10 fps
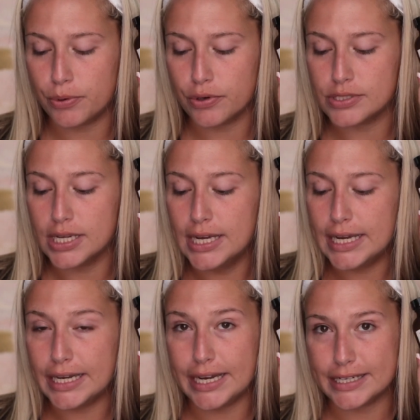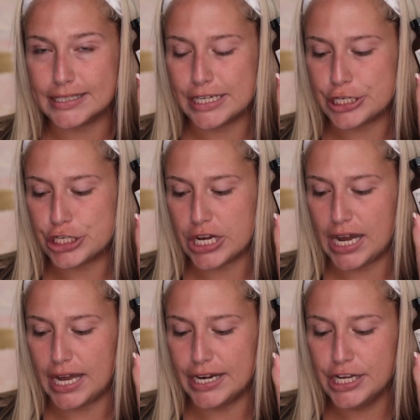pores and excess
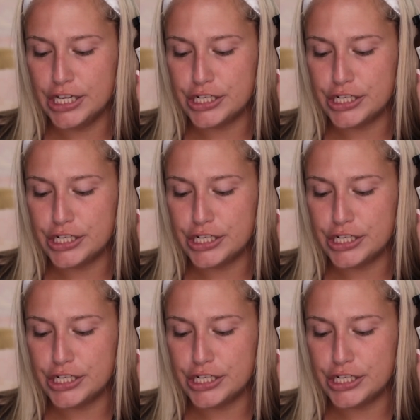shine.